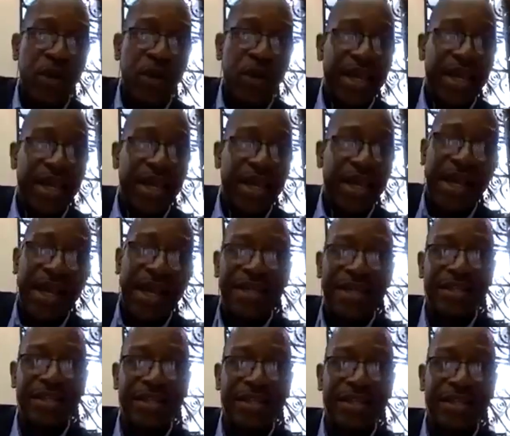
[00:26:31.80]
way, I think
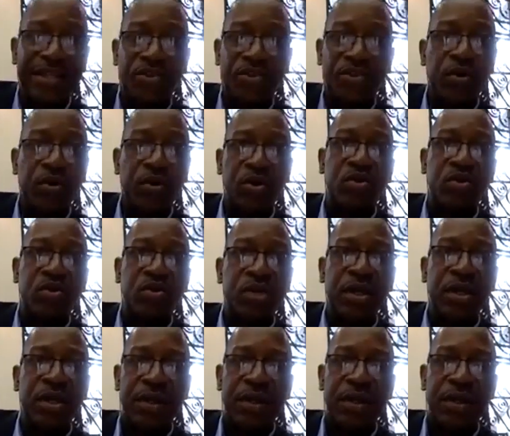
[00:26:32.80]
that it is only
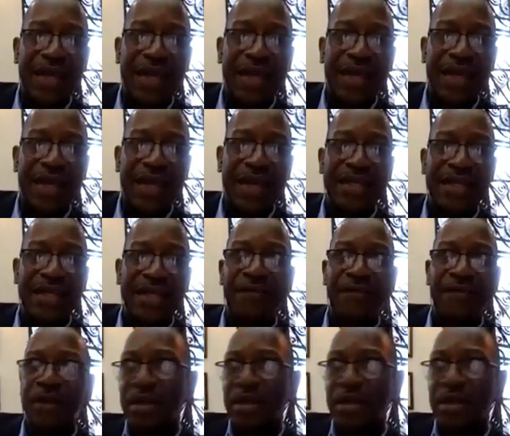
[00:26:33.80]
those that
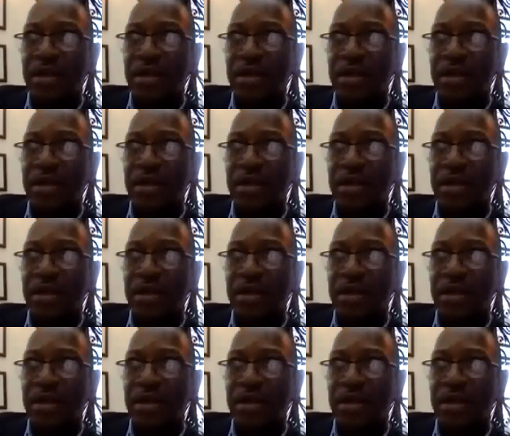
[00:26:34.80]
have,